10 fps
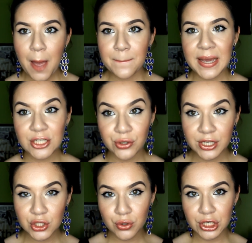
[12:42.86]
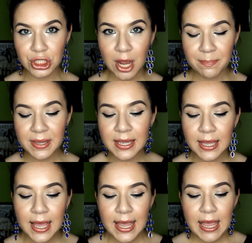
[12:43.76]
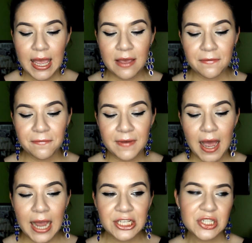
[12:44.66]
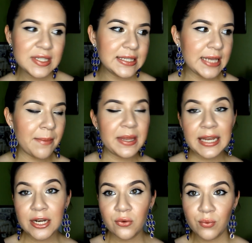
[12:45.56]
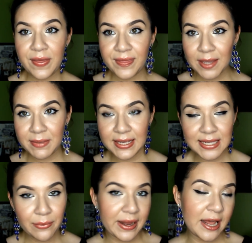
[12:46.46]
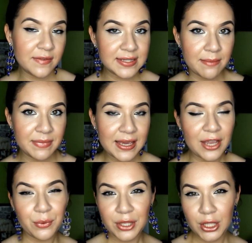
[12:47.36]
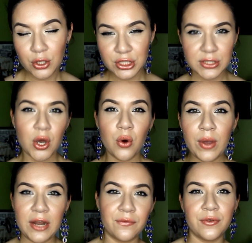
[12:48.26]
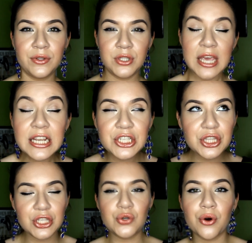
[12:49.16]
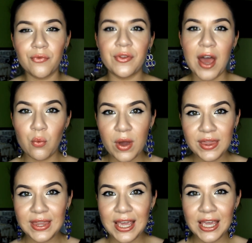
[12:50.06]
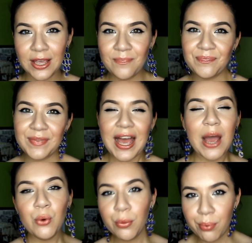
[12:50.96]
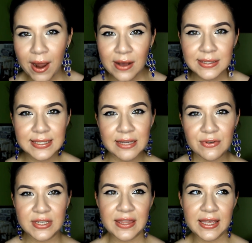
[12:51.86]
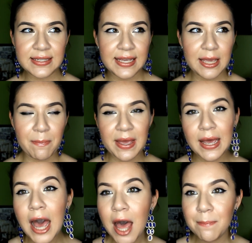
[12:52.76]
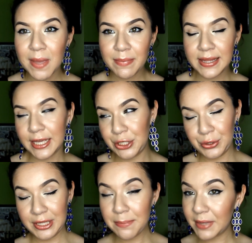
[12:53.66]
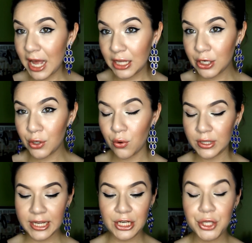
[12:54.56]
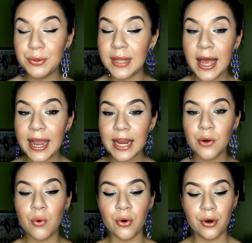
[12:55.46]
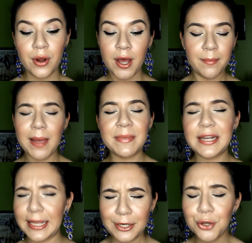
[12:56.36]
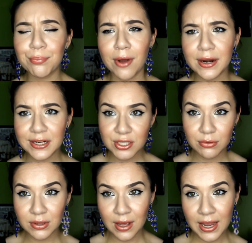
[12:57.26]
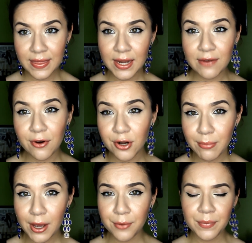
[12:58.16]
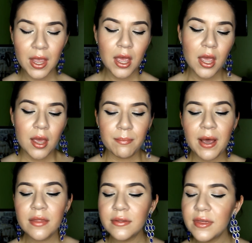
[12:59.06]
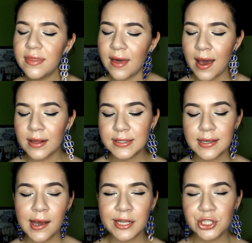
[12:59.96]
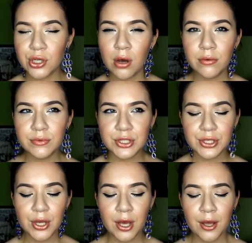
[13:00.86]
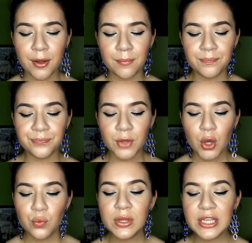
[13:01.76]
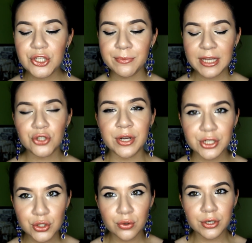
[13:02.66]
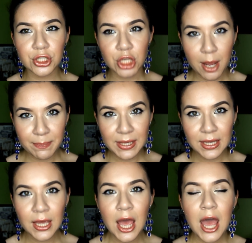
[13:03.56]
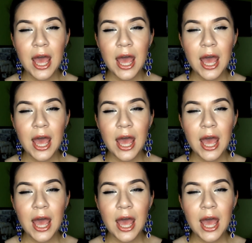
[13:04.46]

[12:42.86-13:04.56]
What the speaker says: my drugstore shopping, if I just am in need of one thing because I ran out of something, I really just go into the store for that one thing. I will browse to see if there's anything else I can pick up, maybe like a new lip color or like a new line, or I mean like a new product to a line that I've heard about. But other than that, I don't really do my drugstore shopping